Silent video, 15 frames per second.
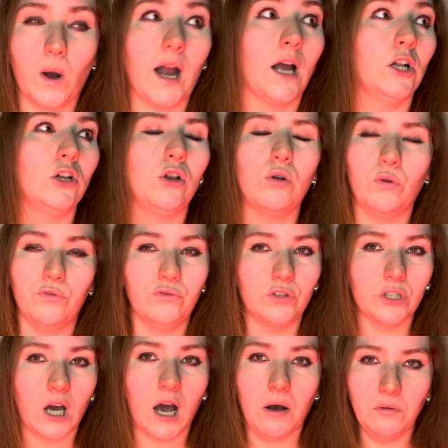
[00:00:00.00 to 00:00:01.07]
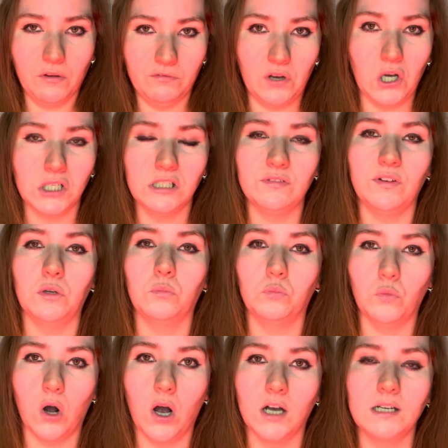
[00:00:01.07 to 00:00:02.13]
I loved how the first film
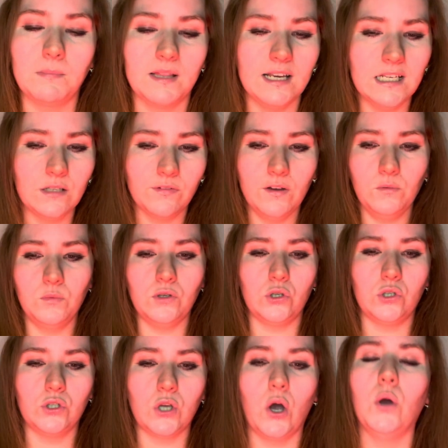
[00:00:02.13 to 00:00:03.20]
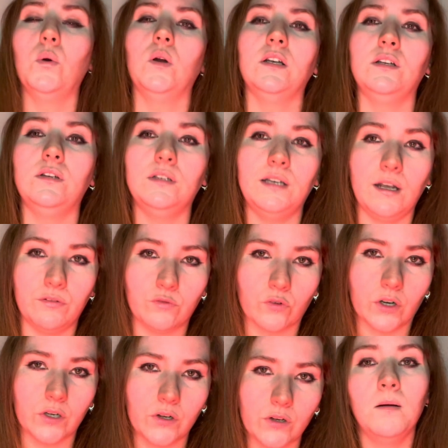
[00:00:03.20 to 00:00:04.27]
worked, but this film was so
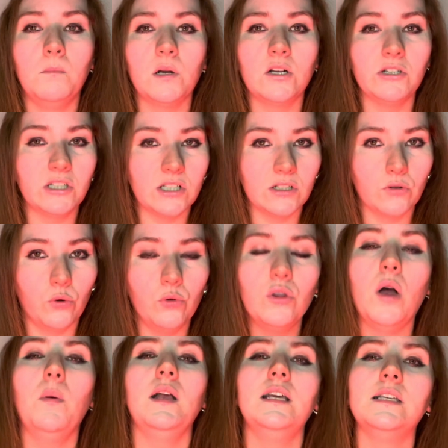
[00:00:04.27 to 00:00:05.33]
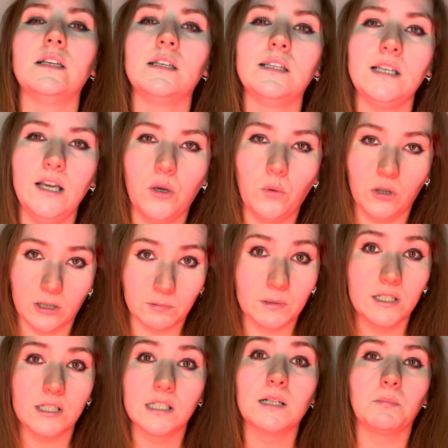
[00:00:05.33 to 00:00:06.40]
different because although it is a sequel,
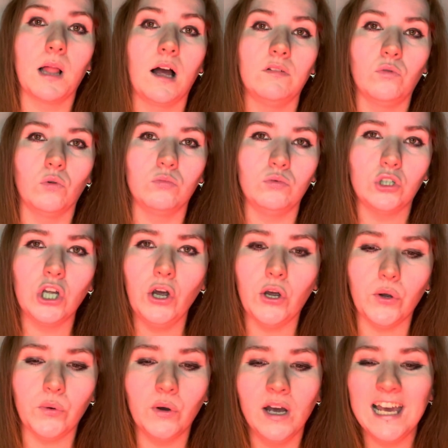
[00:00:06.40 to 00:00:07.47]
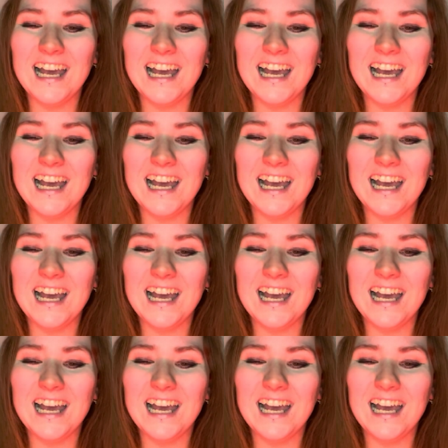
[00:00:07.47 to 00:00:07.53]
it's the Platform 2,